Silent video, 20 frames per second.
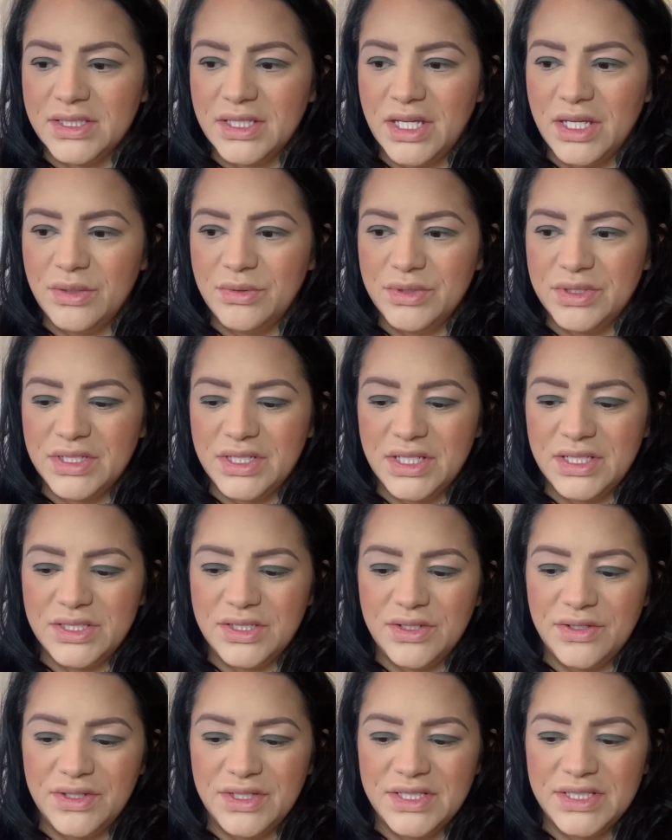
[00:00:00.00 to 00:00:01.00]
I wouldn't
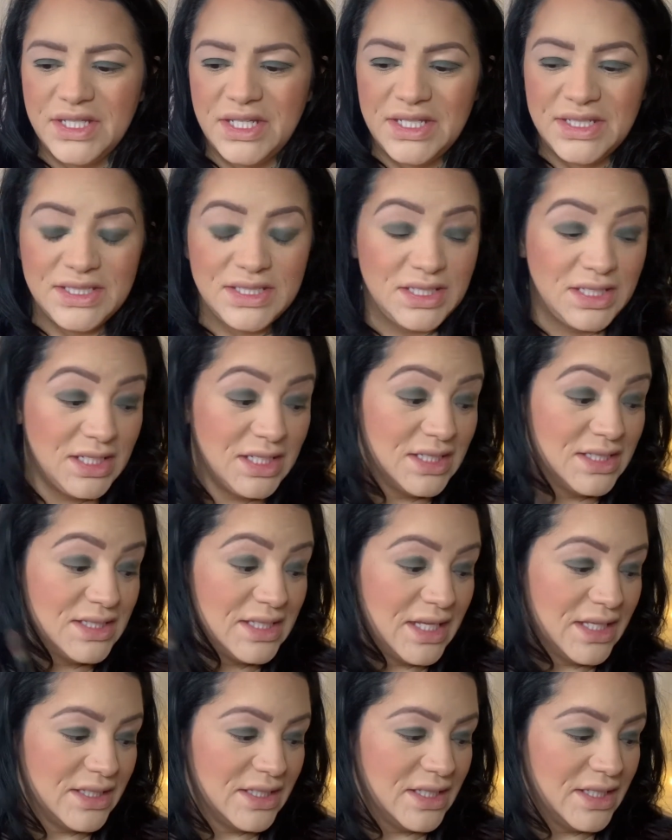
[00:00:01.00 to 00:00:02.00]
necessarily say it's
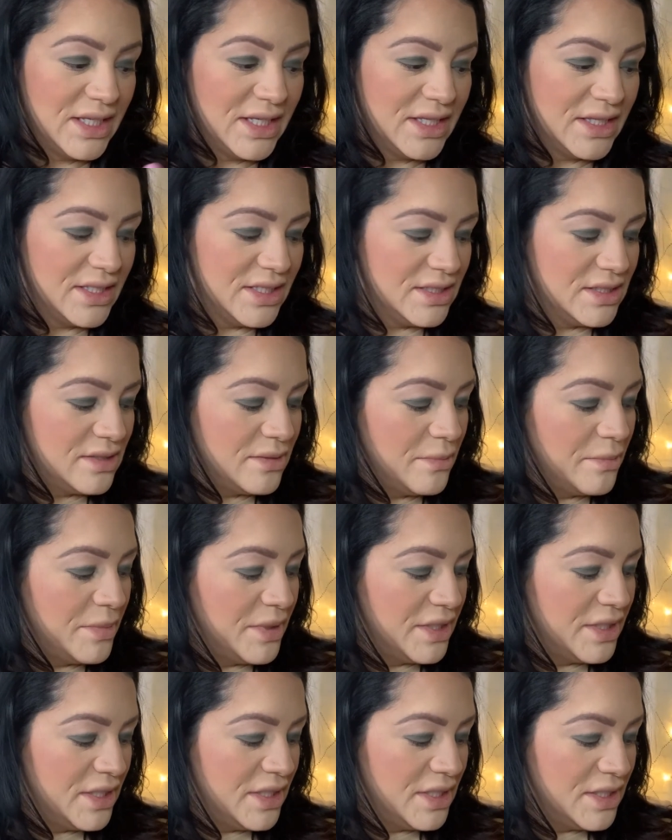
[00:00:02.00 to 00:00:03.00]
exactly like this,
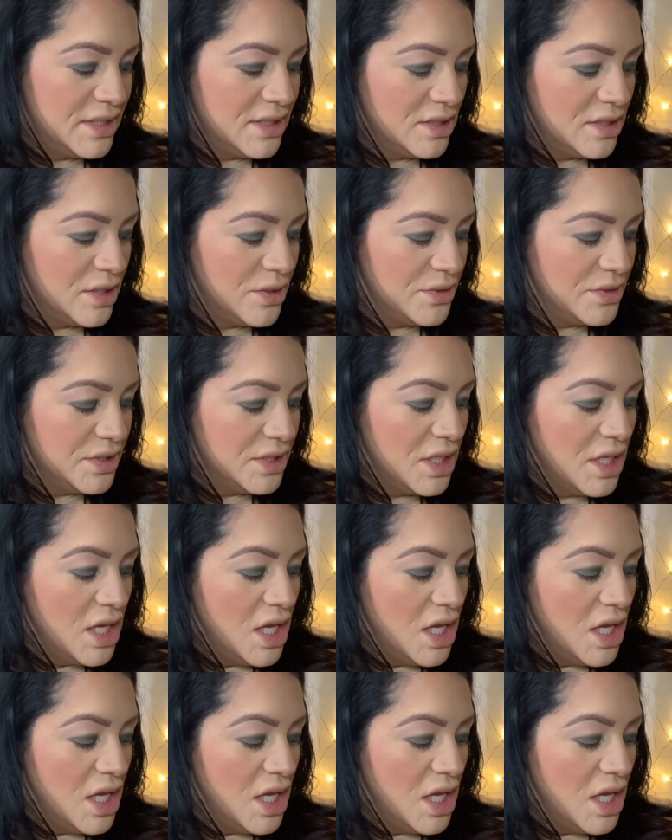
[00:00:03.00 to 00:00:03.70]
but it is close.